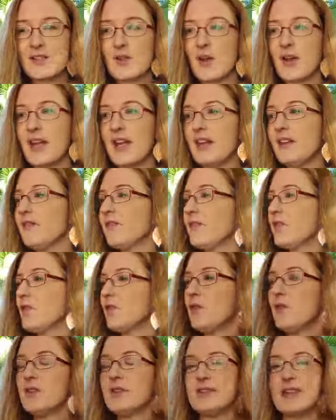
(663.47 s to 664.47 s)
So if
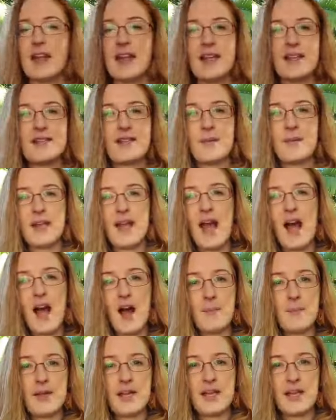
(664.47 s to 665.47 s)
you're setting something
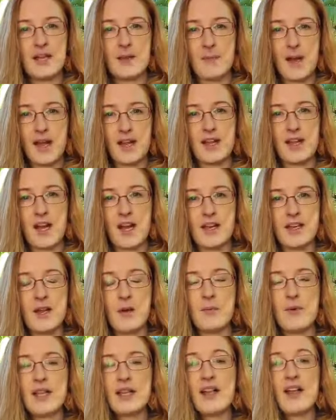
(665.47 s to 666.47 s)
up in the backyard,
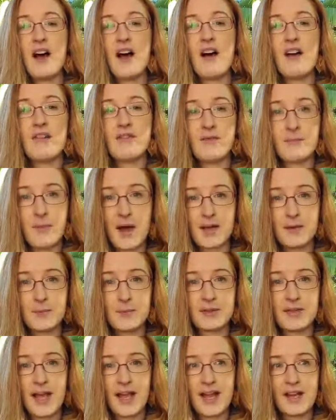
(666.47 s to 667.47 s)
now we love mud
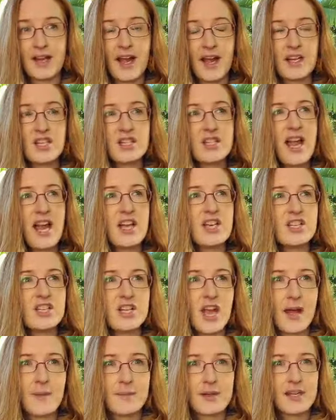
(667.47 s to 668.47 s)
play. I actually had
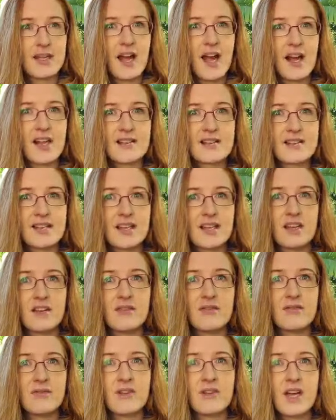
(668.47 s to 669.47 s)
Jamie ask
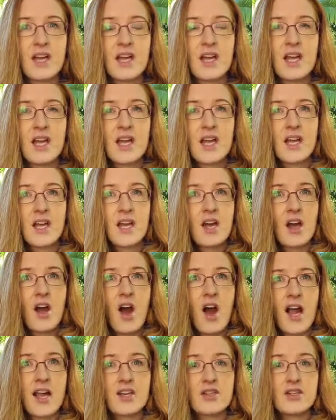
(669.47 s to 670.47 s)
if
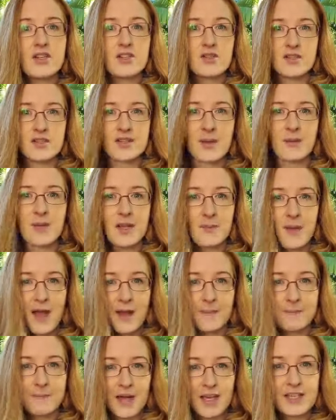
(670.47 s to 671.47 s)
I could do something
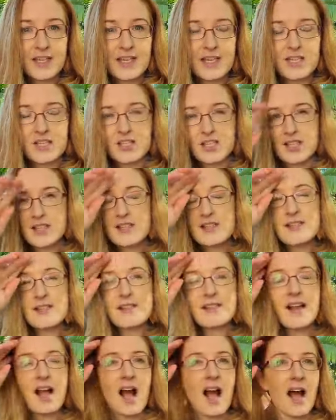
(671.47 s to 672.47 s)
about mud
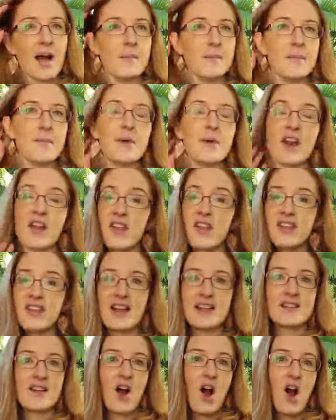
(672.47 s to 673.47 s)
kitchens, but I think
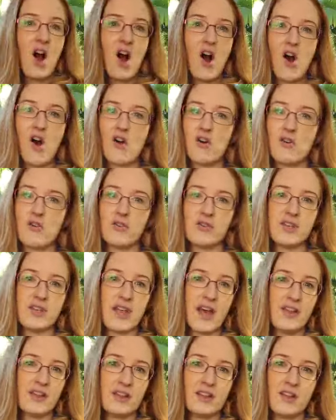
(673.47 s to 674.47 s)
that's a whole
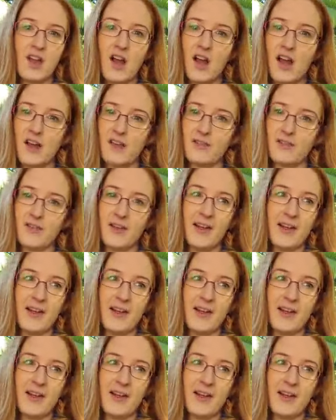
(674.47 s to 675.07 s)
nother live.